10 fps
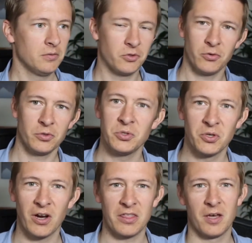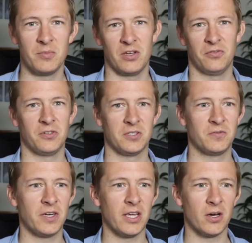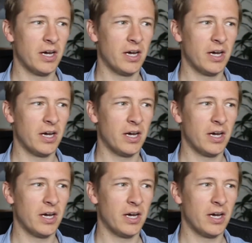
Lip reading: do a great thumbnail for this video,